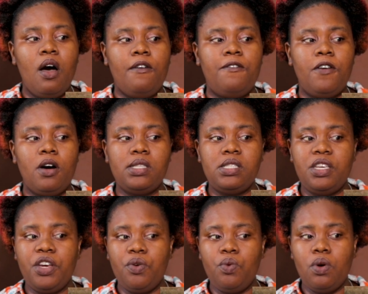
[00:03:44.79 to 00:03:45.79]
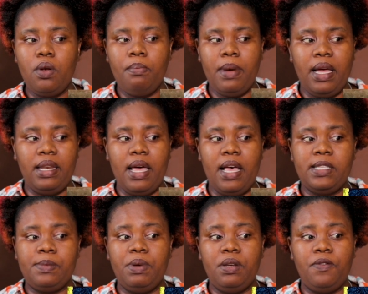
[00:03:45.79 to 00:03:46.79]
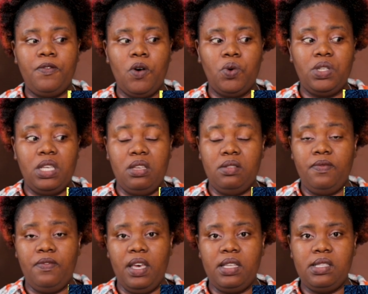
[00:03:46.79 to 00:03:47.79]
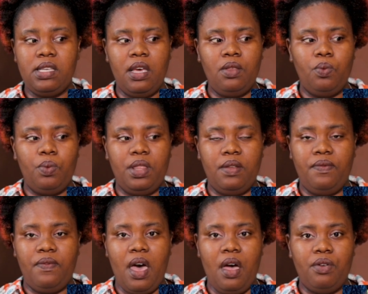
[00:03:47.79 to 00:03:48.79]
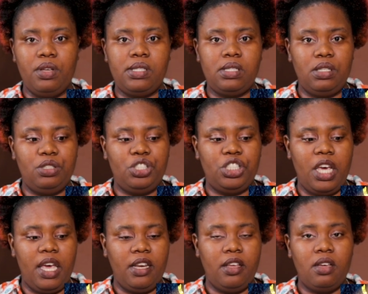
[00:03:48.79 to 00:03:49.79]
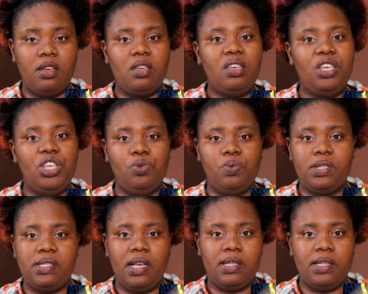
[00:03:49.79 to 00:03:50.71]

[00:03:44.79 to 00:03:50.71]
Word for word: A 40-year-old man has been found infected with the virus in China he was